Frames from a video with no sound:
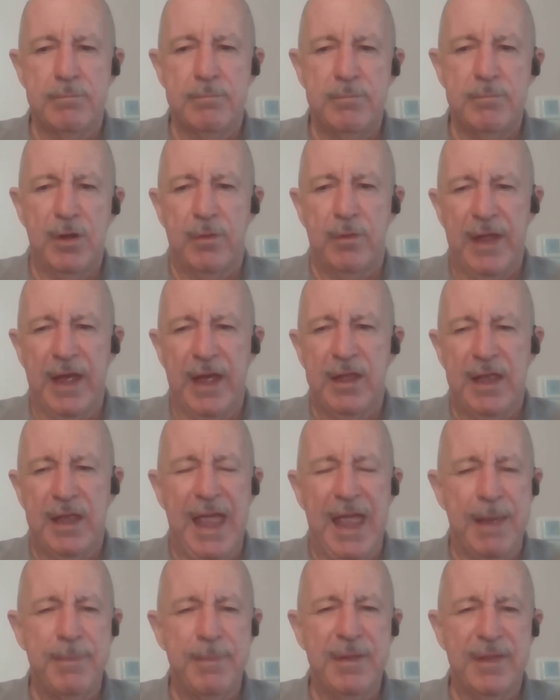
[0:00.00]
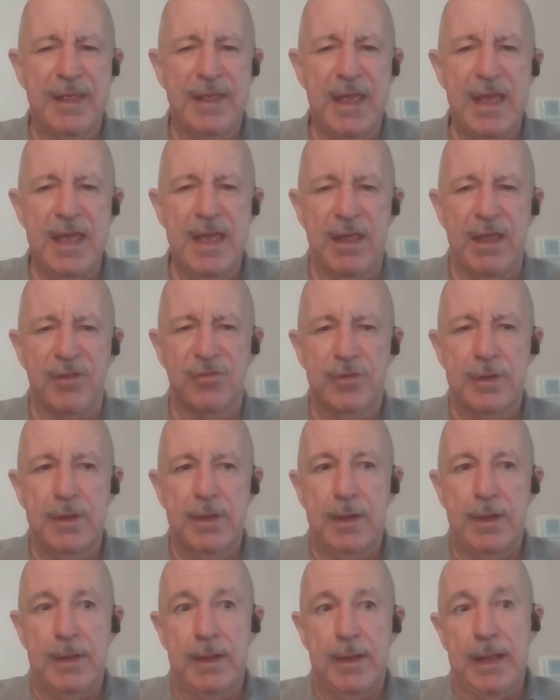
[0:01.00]
that can be the case.
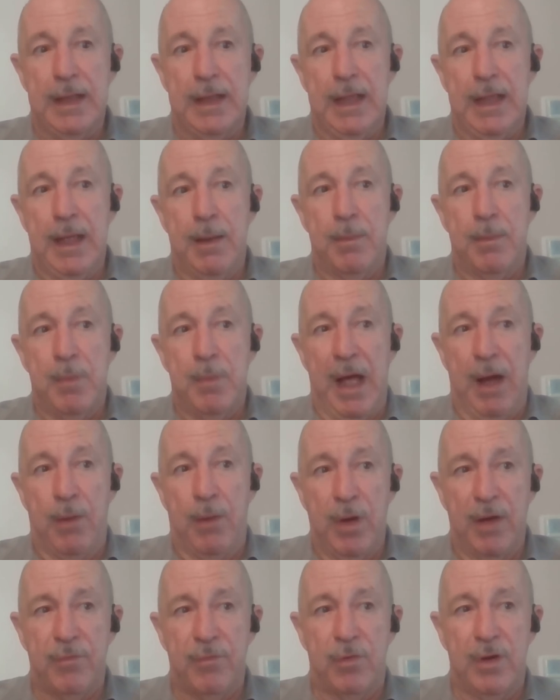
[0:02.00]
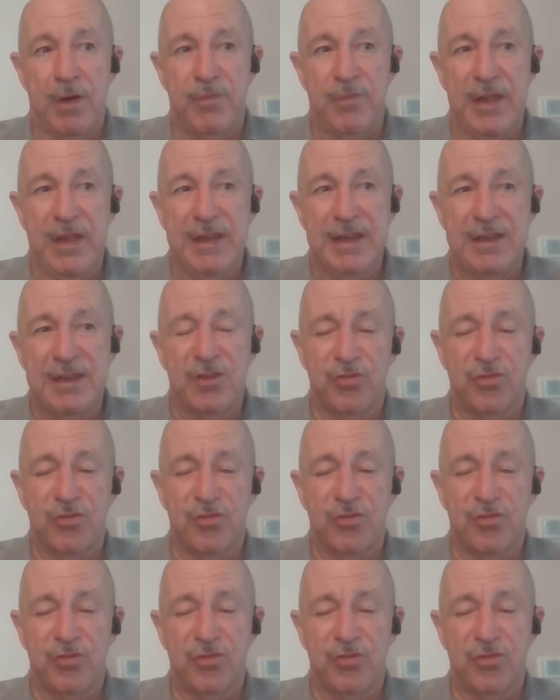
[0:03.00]
However, if they didn't